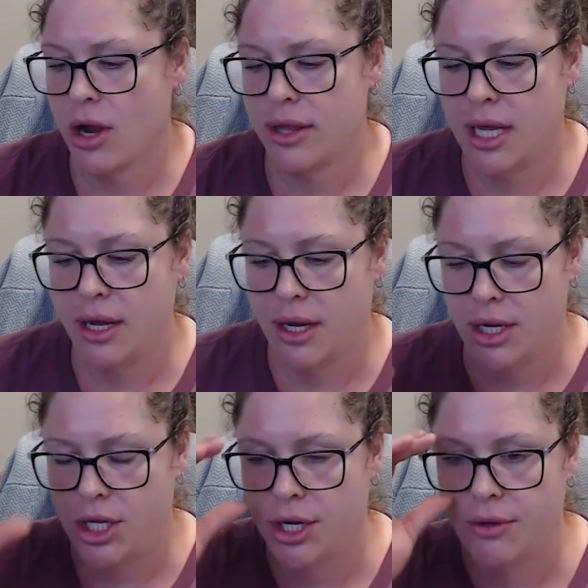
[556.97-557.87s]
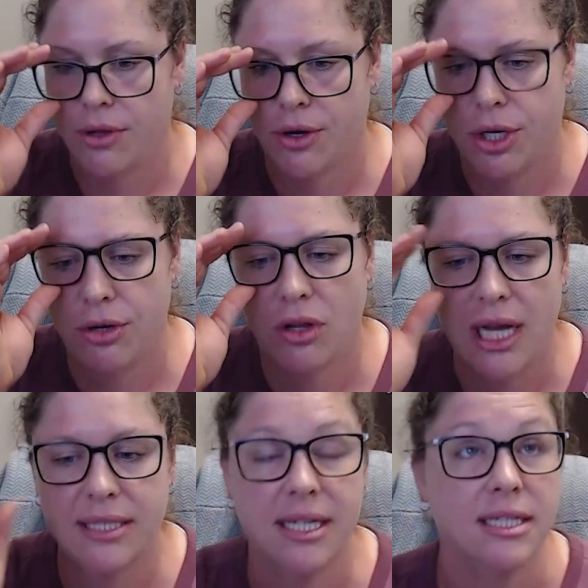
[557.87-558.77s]
they you know they're
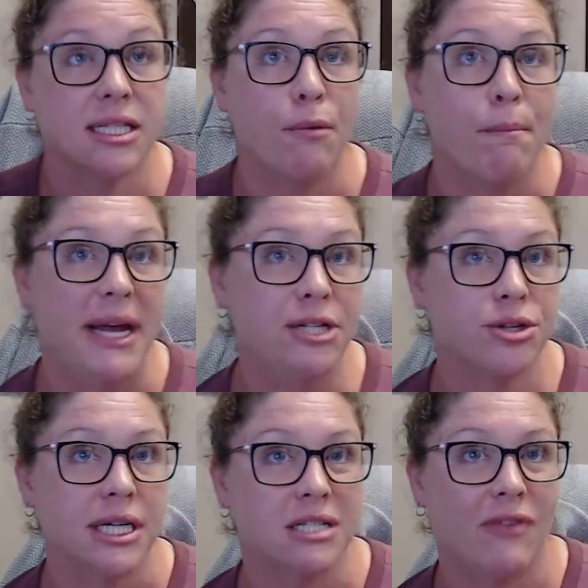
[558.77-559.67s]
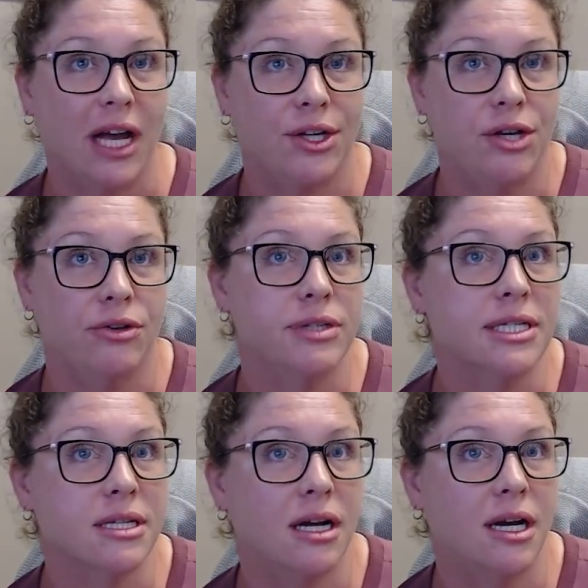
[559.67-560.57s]
utilizing some matrix
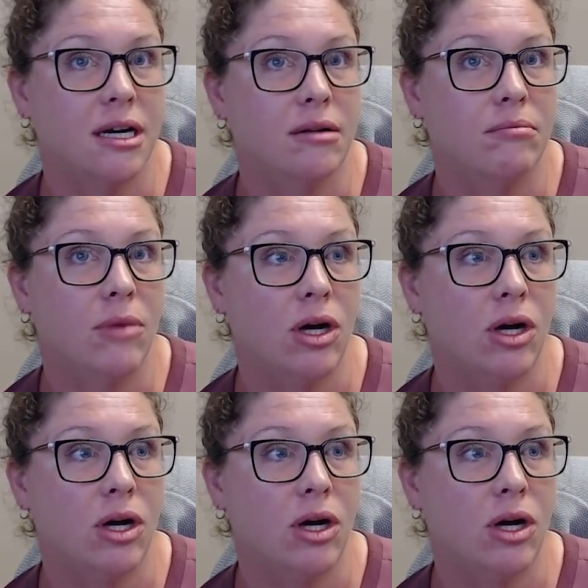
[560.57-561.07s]
values um,